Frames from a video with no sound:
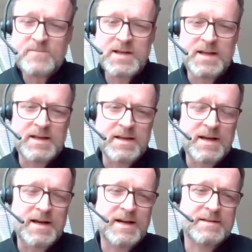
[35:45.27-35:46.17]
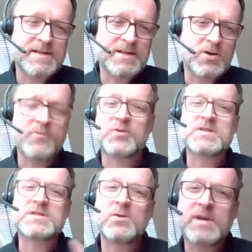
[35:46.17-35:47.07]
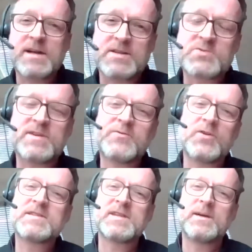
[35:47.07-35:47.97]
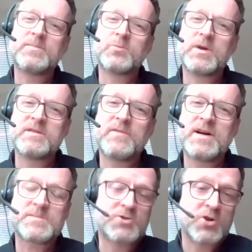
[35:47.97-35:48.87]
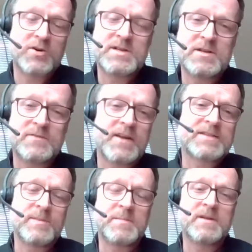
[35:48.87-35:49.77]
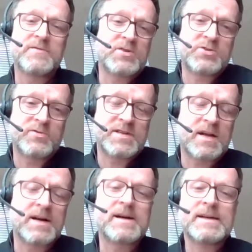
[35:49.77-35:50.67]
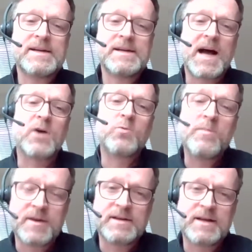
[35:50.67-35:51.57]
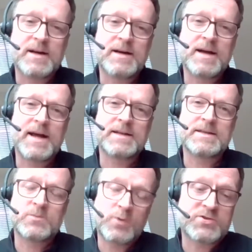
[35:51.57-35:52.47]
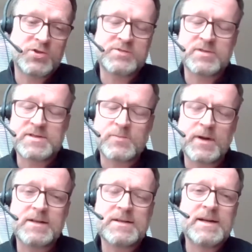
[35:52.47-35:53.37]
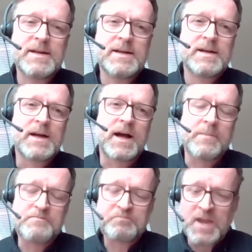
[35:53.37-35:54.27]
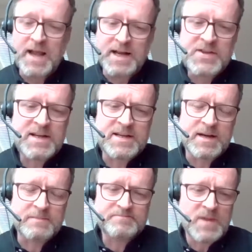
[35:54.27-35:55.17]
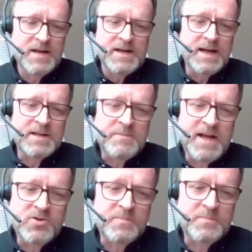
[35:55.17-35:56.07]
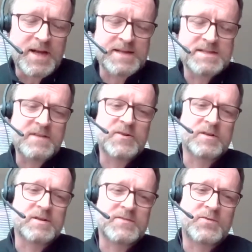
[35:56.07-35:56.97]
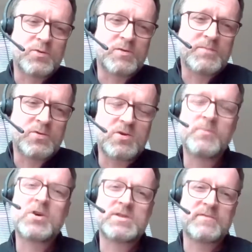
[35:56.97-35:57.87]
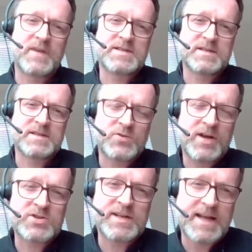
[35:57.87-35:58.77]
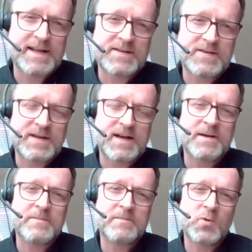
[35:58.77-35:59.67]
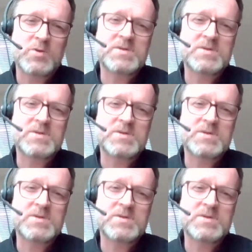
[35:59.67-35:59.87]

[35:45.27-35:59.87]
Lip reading: in the off-grid solar industry, for example, where the vast majority of ultimate beneficiaries are women and well, children as well. And I think it may not be as difficult for pure commercial investors to actually get more